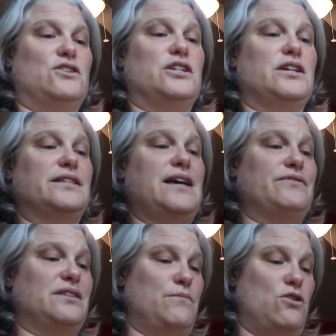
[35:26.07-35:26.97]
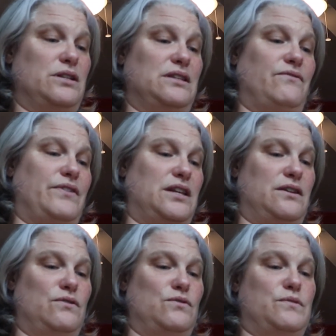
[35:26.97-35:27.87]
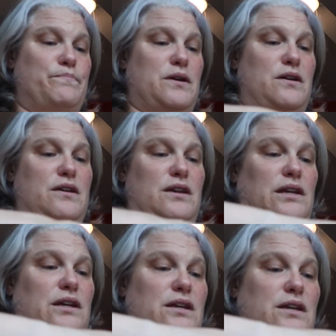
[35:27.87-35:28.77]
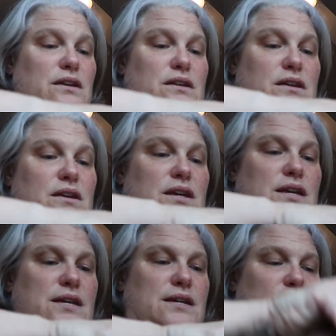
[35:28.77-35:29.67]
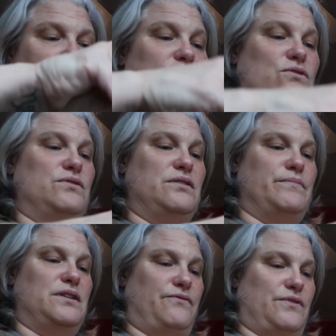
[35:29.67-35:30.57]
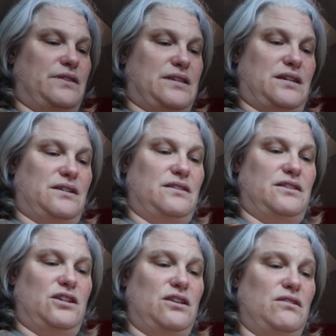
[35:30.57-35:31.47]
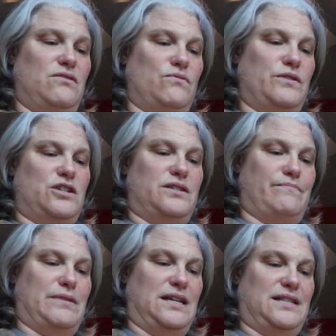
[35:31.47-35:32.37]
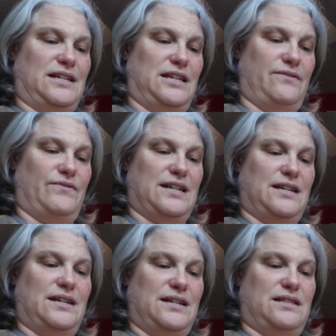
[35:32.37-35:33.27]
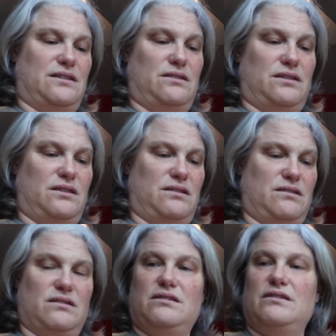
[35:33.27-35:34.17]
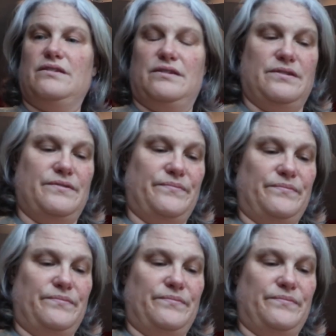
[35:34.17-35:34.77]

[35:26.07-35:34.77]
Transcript: She does have some haunted videos, but also some different things too, which is amazing. If I can get this. I